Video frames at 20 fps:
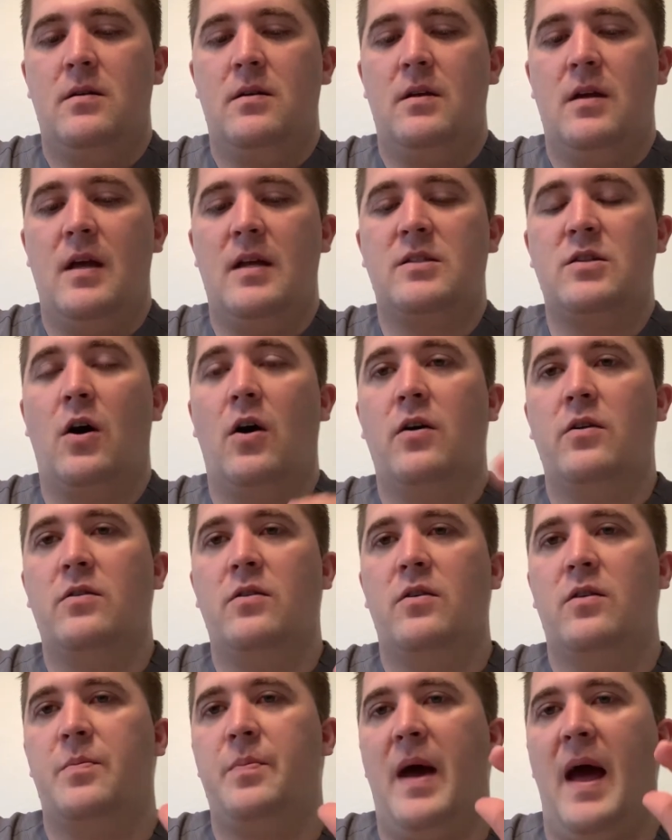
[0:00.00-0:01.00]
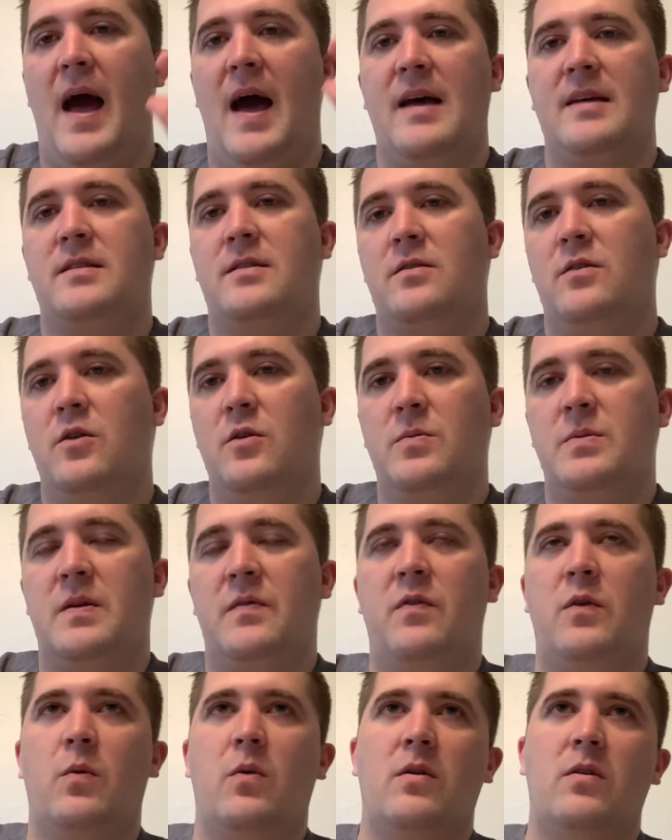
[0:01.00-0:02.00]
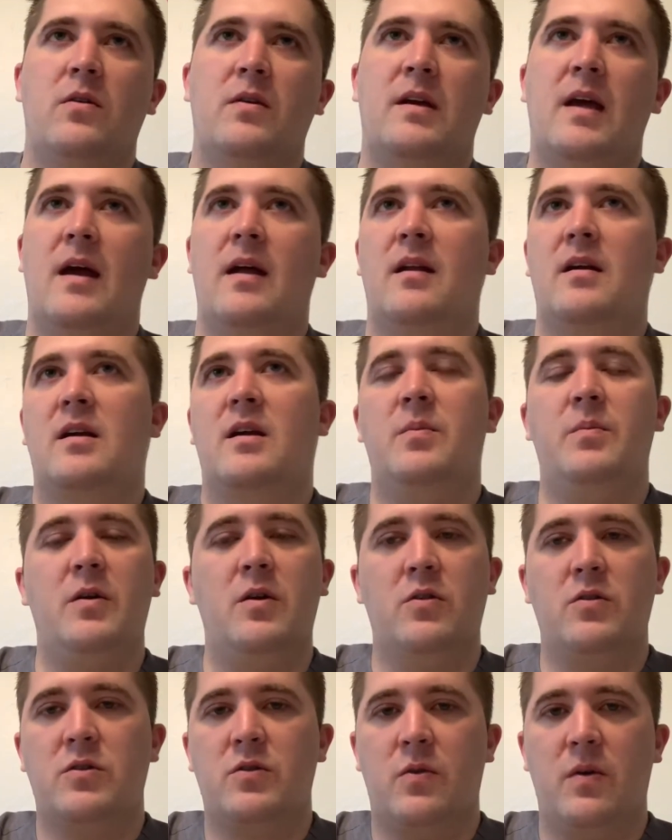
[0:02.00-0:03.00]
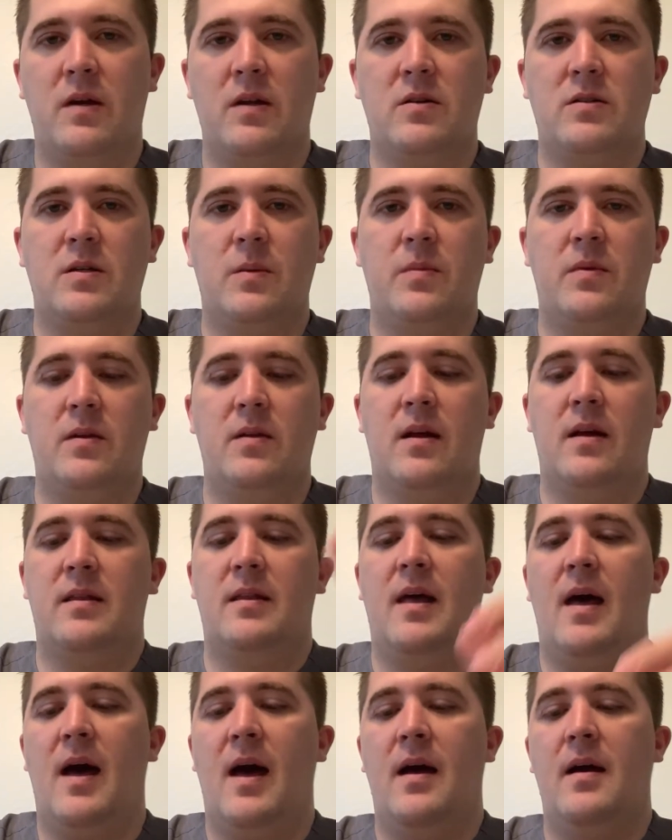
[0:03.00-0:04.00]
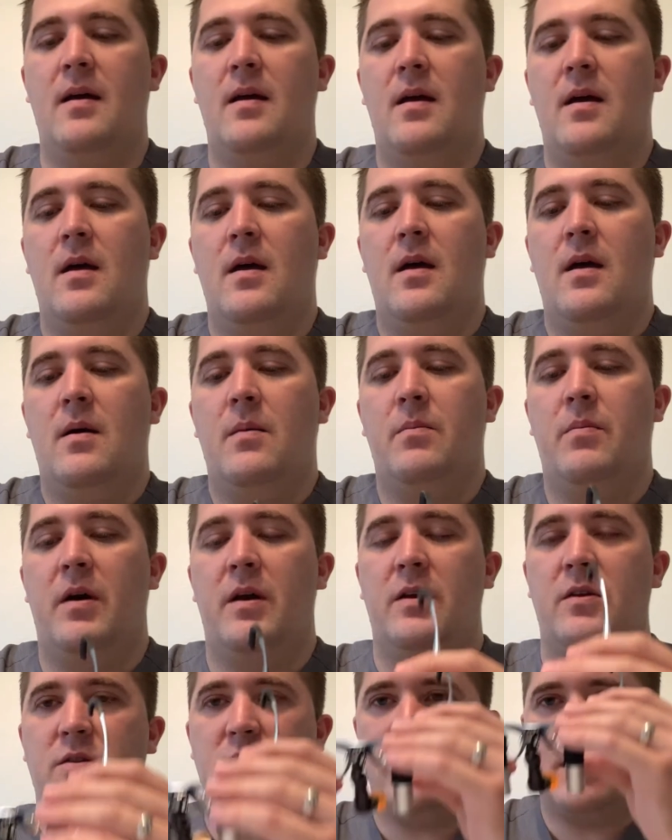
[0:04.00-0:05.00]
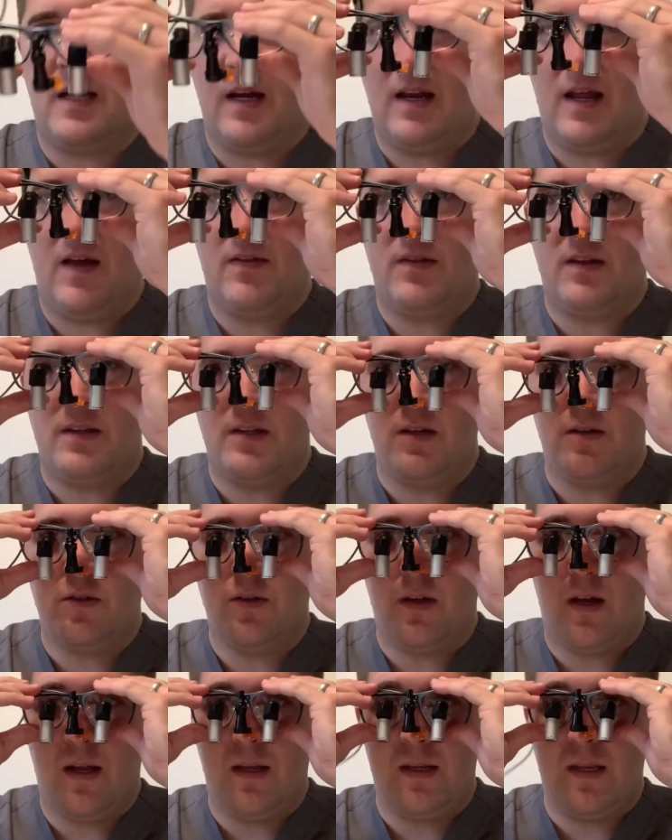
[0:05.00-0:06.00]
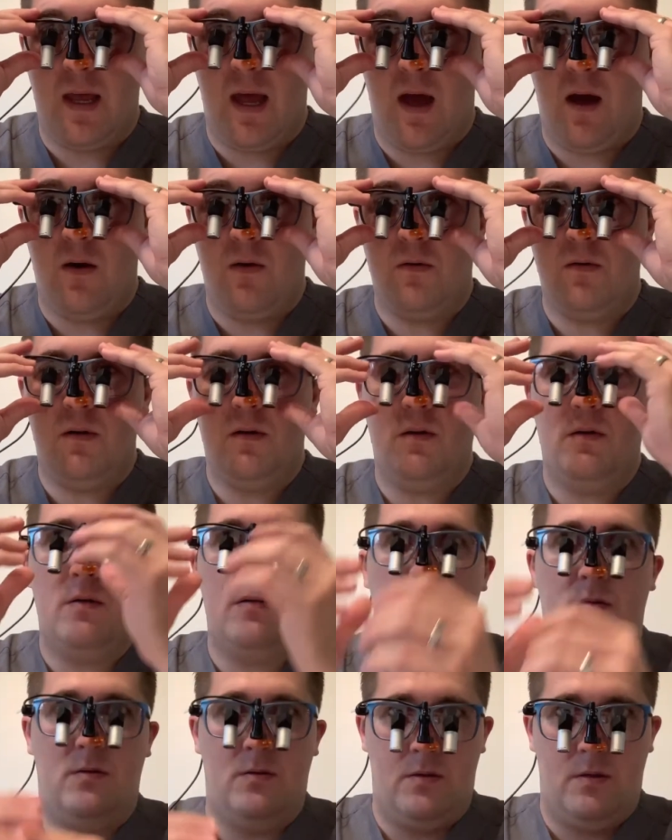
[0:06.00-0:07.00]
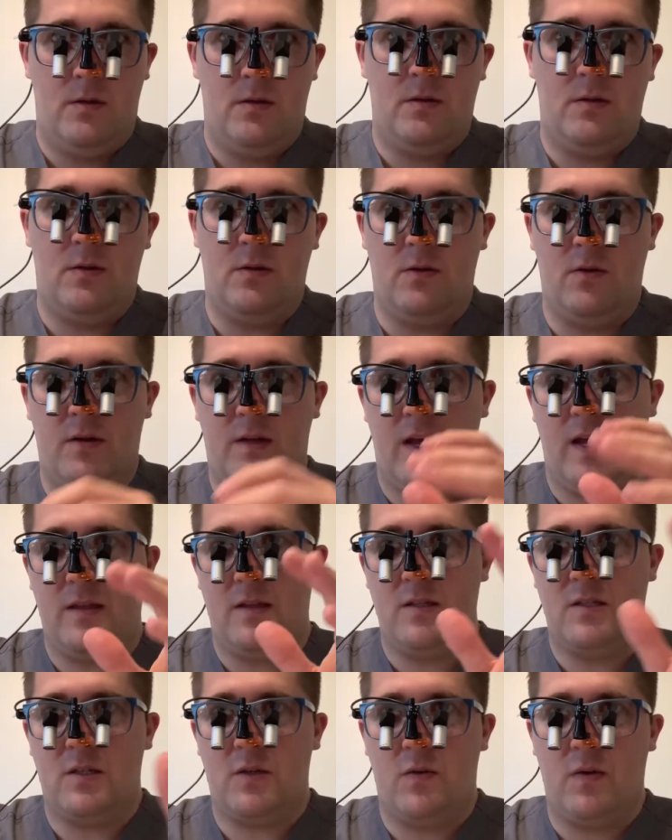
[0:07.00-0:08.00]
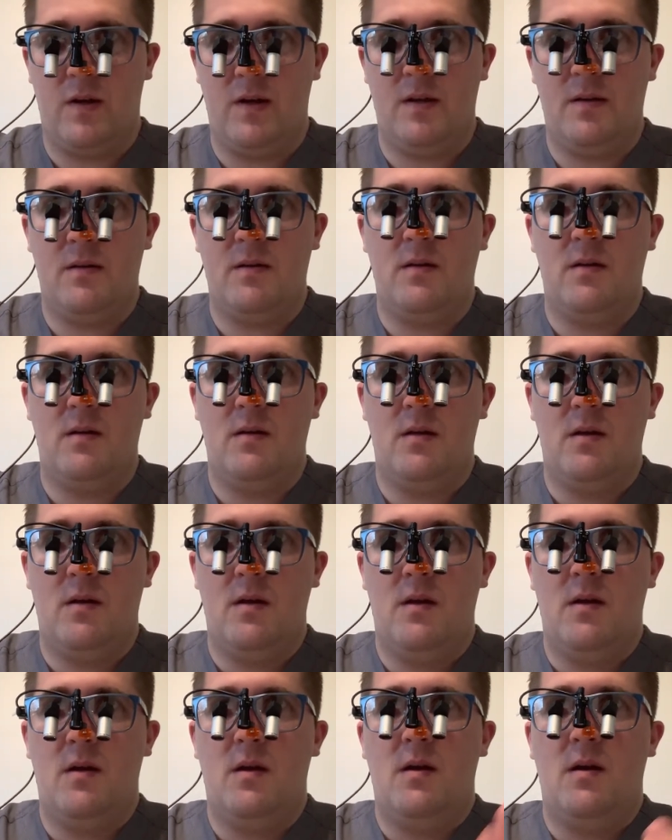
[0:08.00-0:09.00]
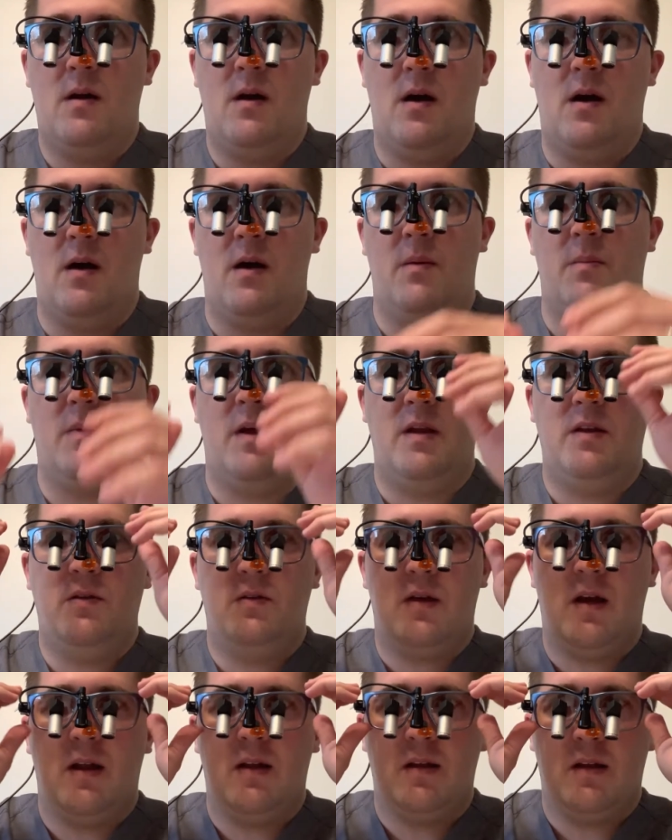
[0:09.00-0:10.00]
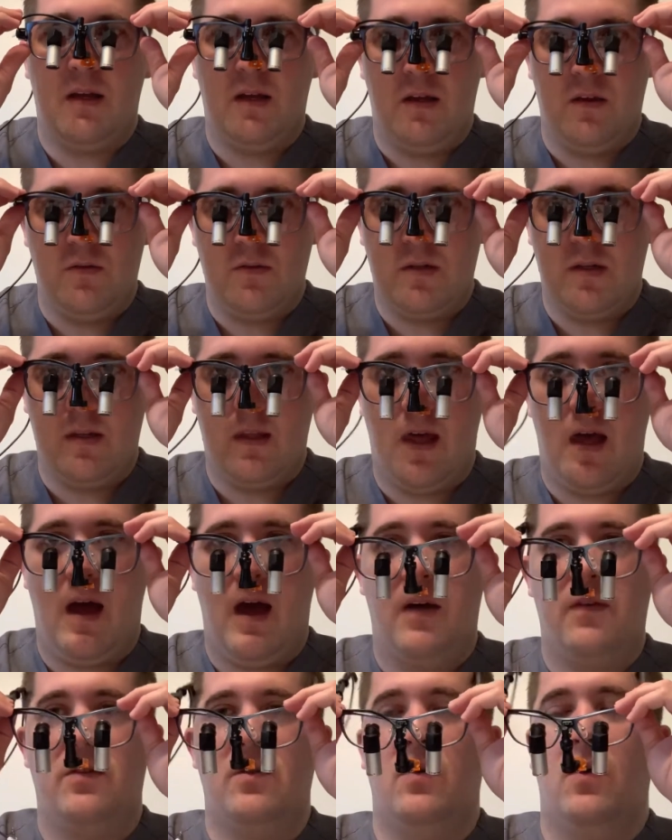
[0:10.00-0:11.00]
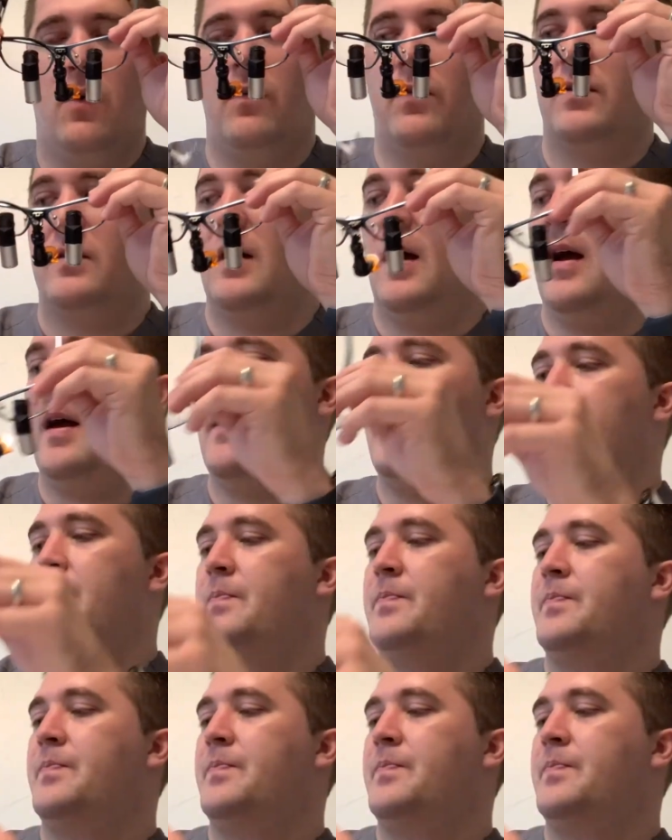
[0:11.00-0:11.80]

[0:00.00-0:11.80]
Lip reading: it's hard to look past the loupes if you want to look at a computer screen or something like that, but you just kind of have to tilt your head down to look at the screen, and you kind of get used to that over time.